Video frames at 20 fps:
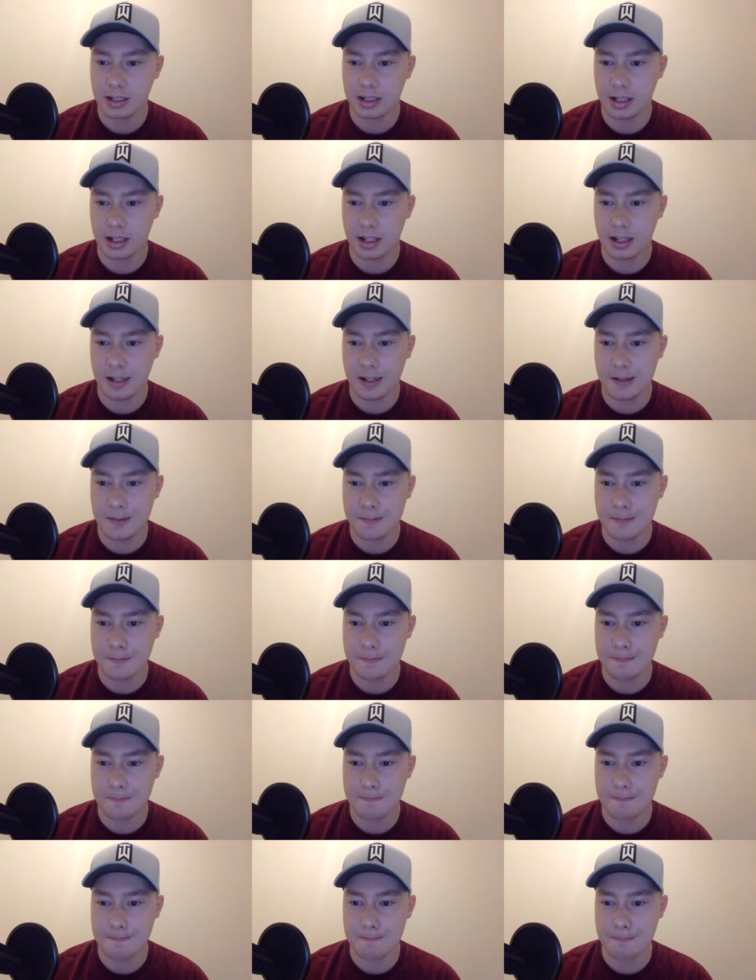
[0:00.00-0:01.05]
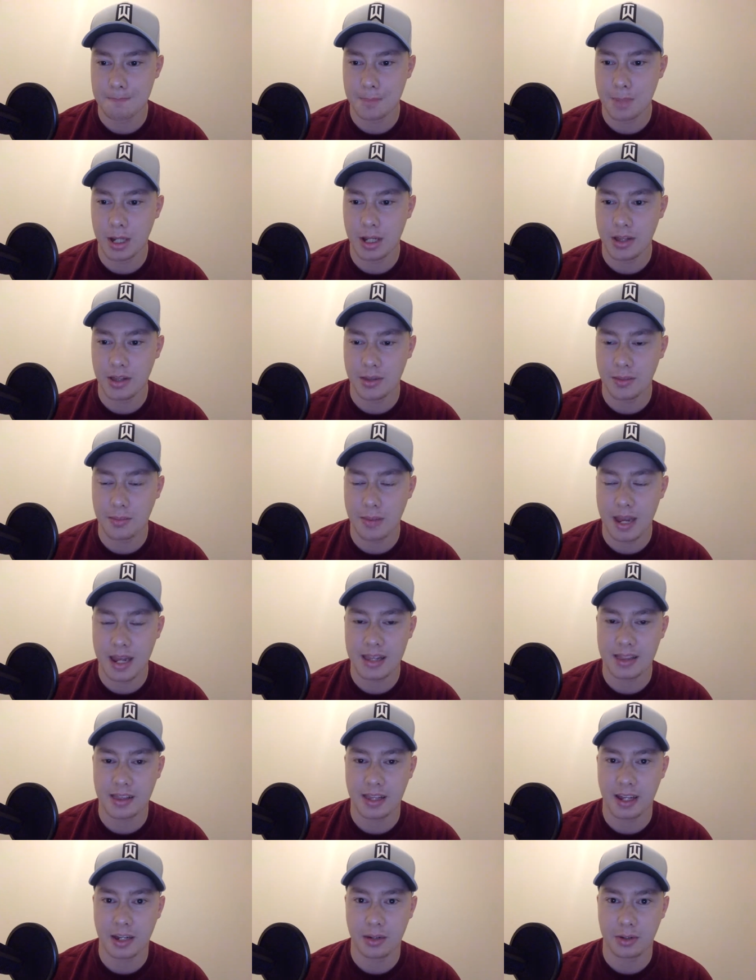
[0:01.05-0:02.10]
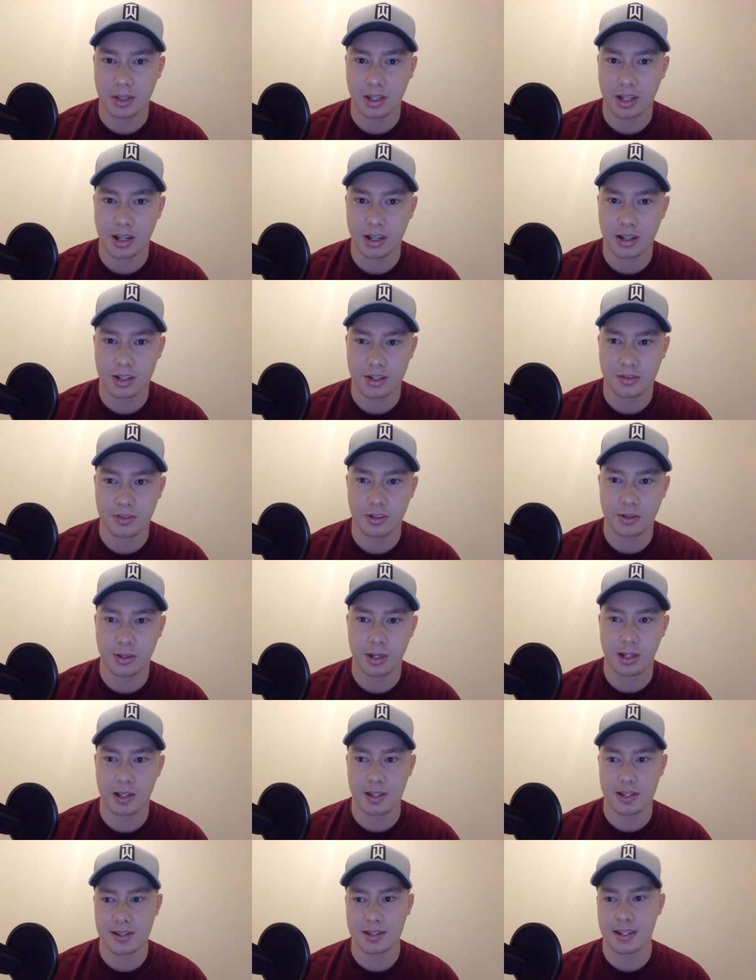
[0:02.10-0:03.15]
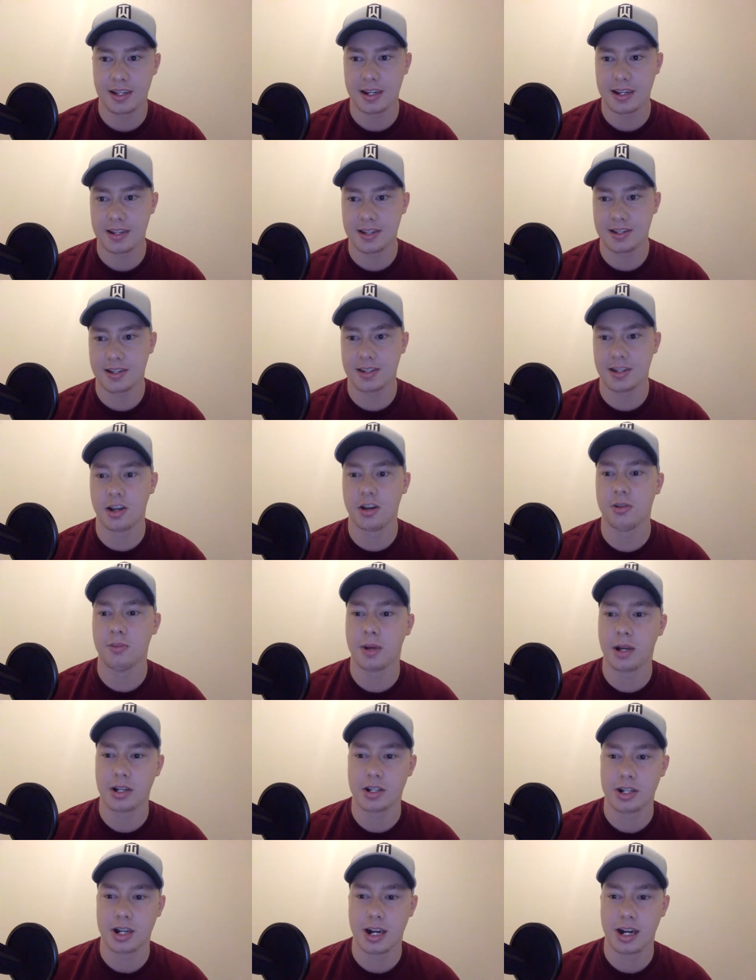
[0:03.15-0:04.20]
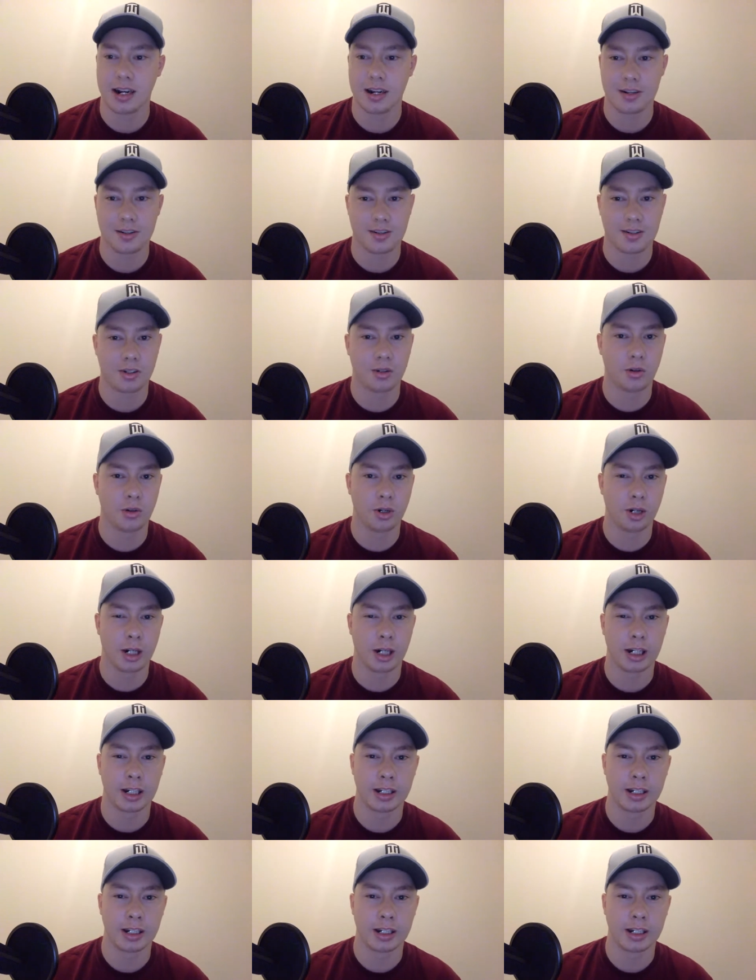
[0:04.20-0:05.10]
But the main thing with college football is that it's so much higher scoring.